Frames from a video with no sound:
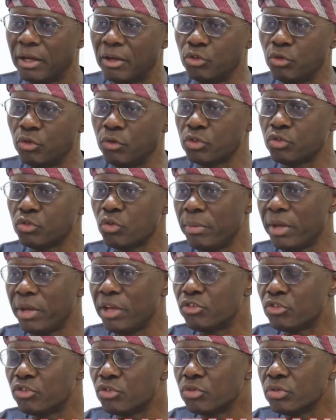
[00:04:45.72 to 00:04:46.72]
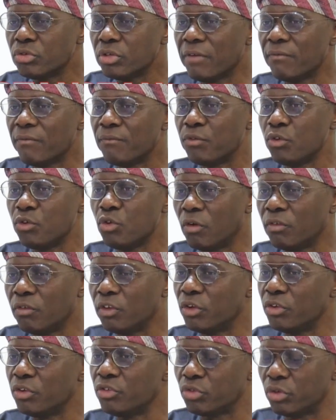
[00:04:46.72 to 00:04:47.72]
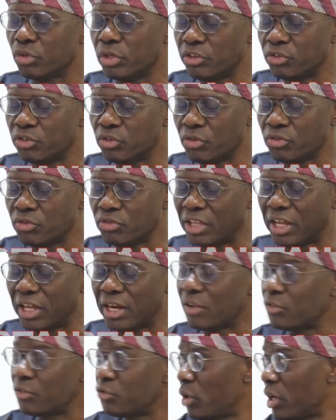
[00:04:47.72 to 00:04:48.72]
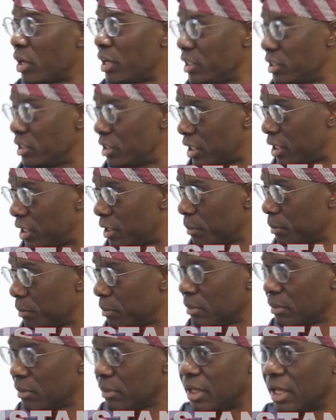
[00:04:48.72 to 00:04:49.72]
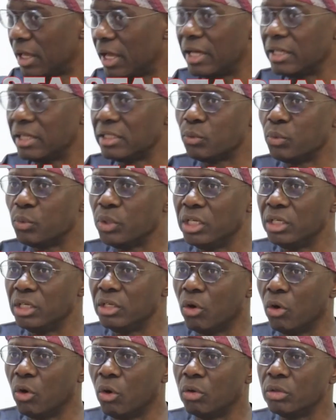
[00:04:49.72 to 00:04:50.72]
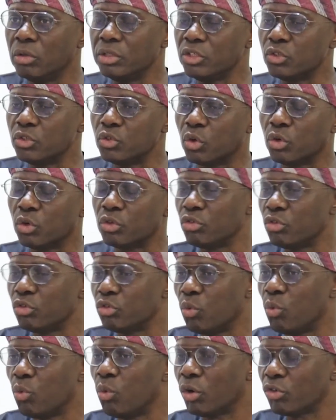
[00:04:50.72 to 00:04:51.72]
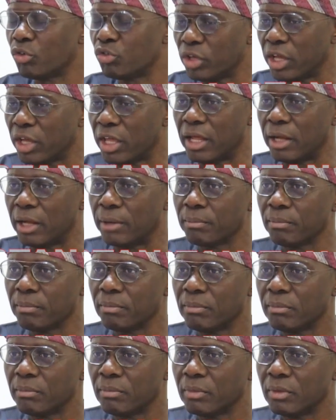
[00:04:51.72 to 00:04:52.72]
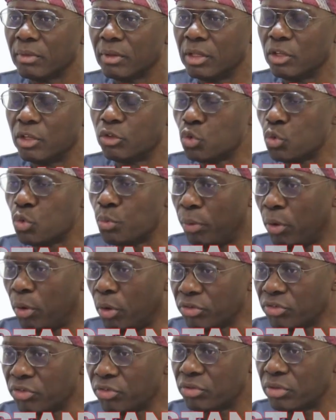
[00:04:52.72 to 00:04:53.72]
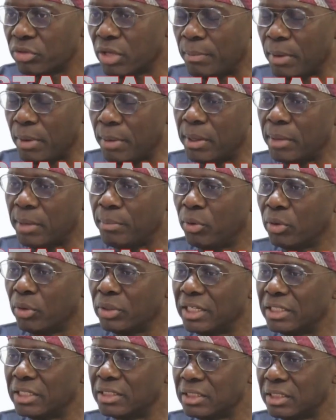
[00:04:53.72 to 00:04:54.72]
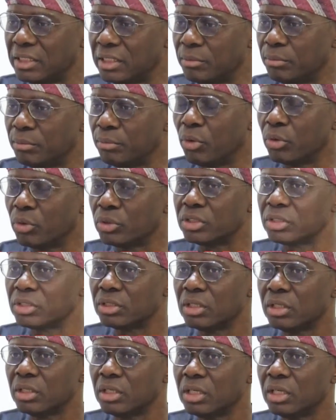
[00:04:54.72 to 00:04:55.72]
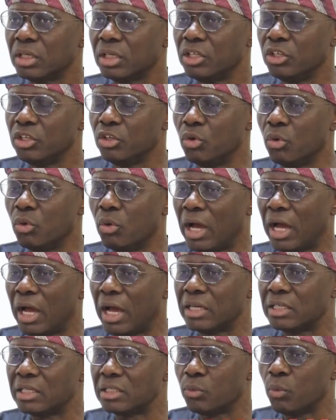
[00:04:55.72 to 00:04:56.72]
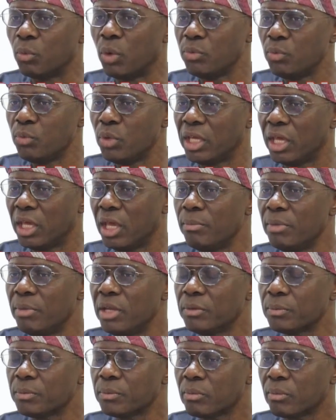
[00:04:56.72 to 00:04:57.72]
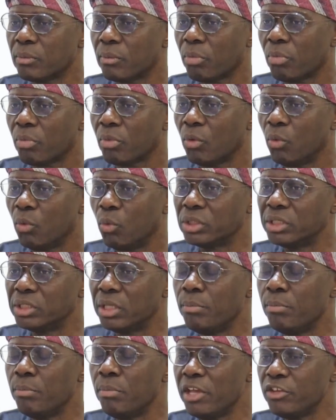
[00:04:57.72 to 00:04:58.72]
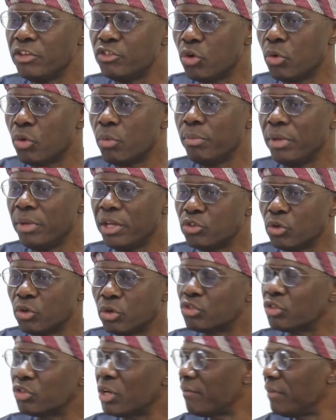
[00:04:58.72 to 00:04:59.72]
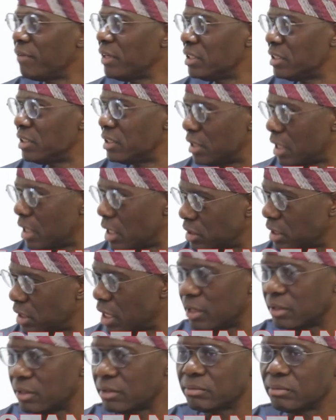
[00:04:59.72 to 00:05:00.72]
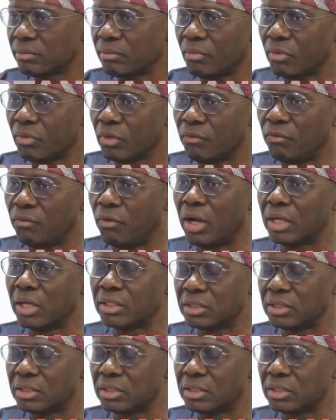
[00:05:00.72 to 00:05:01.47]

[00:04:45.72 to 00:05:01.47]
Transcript: You also mentioned a few of your installations that are strategic, and we all need to continue to work together. The two ports, Apapa Port and Tinkan Port, had, when we came in, was a major, major traffic disaster for our